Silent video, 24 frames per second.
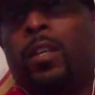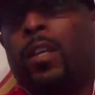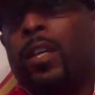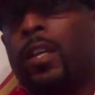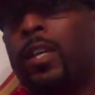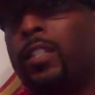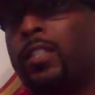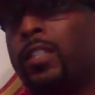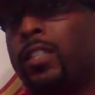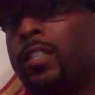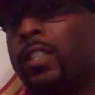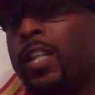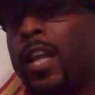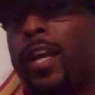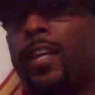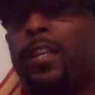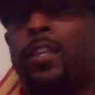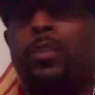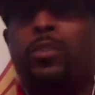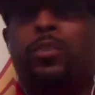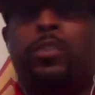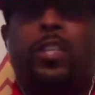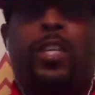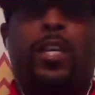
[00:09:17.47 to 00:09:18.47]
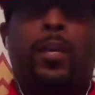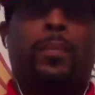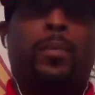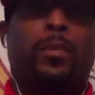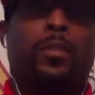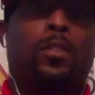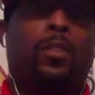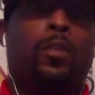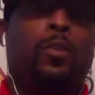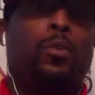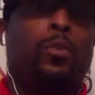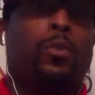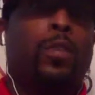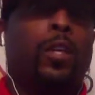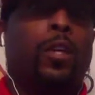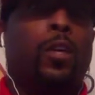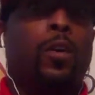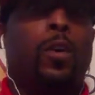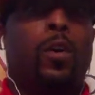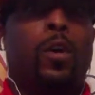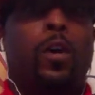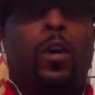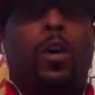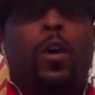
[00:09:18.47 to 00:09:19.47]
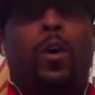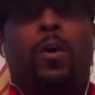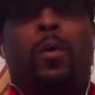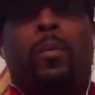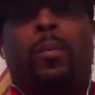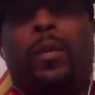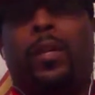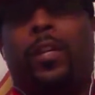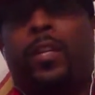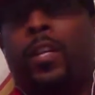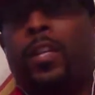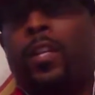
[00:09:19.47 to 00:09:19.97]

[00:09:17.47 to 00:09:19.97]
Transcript: It's just like you skipping school and going home and